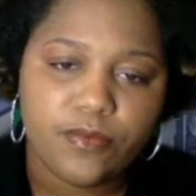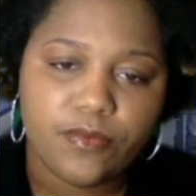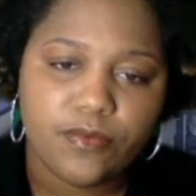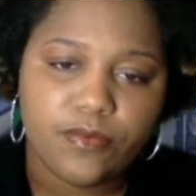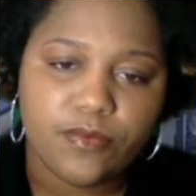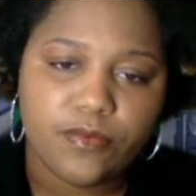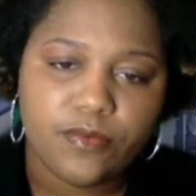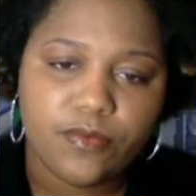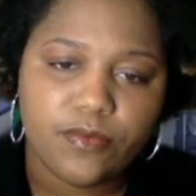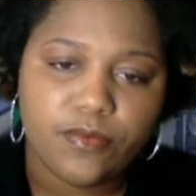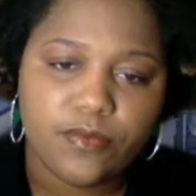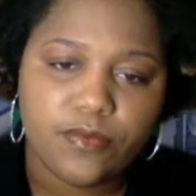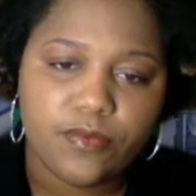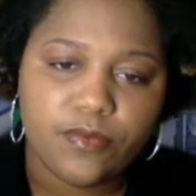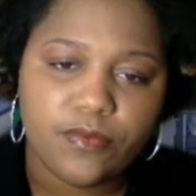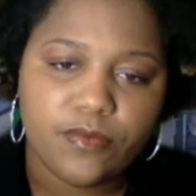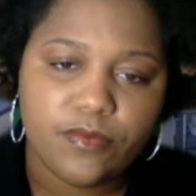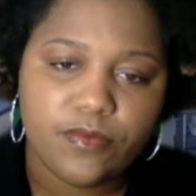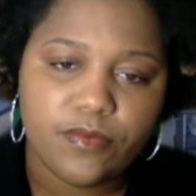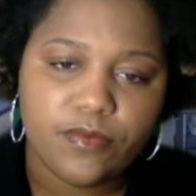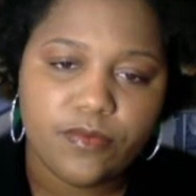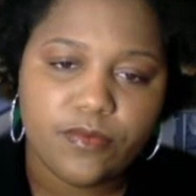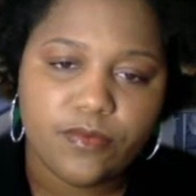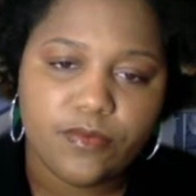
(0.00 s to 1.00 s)

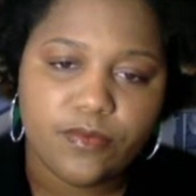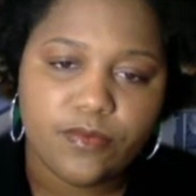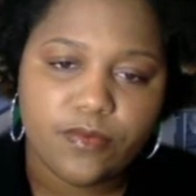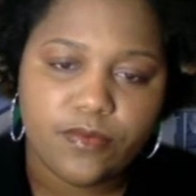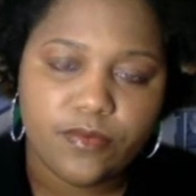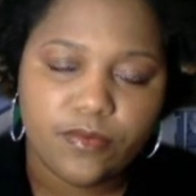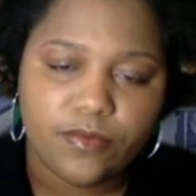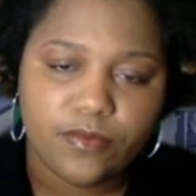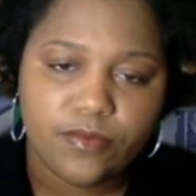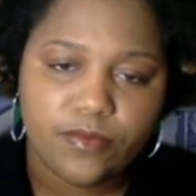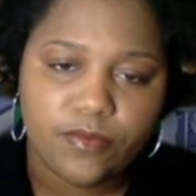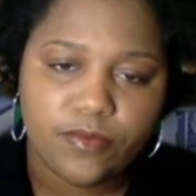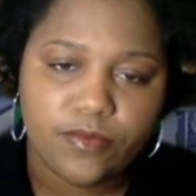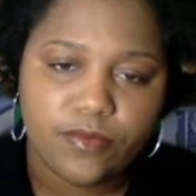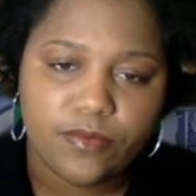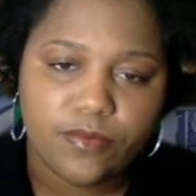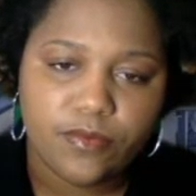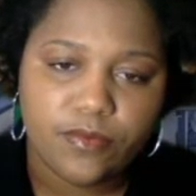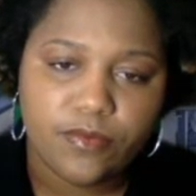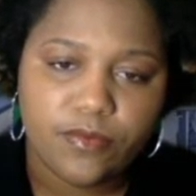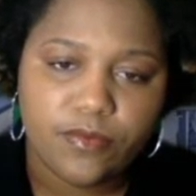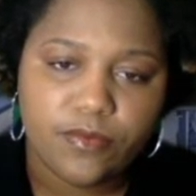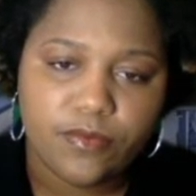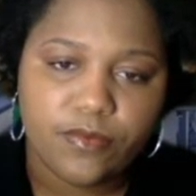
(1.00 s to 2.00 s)

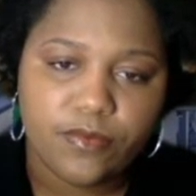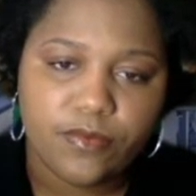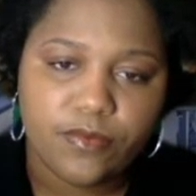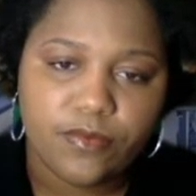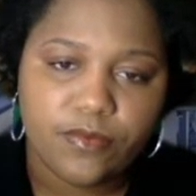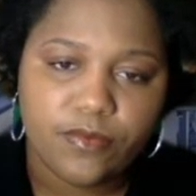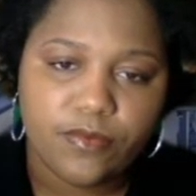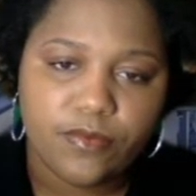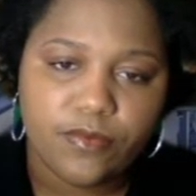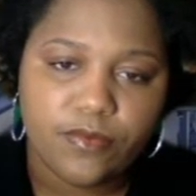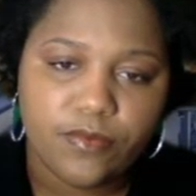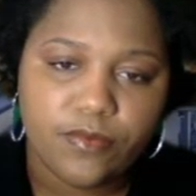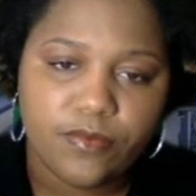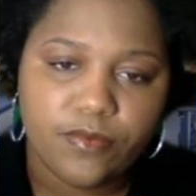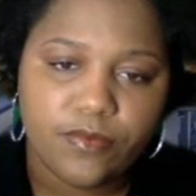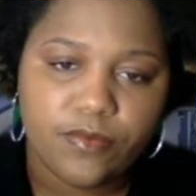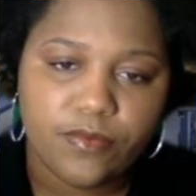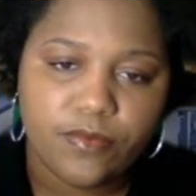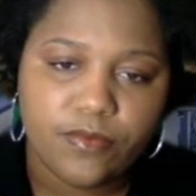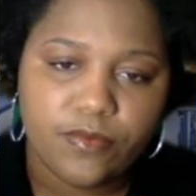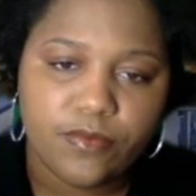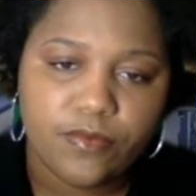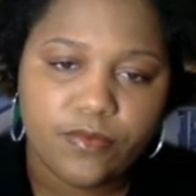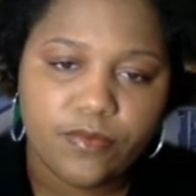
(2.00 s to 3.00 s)

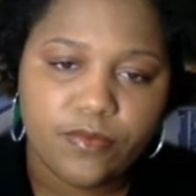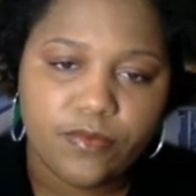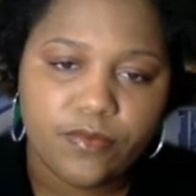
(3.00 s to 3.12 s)
No words are spoken by the person on screen.